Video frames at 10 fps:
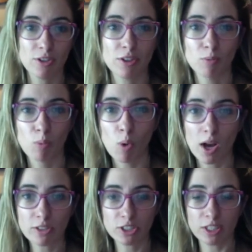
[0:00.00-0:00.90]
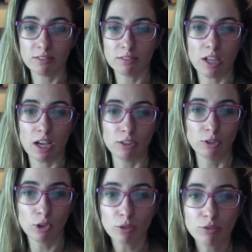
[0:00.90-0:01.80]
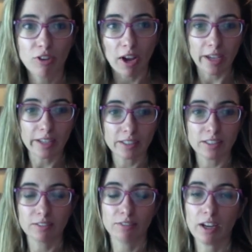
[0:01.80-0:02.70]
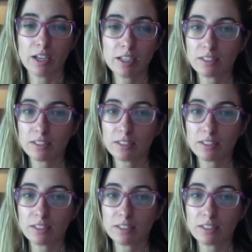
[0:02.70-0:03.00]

than watching girl fight, right?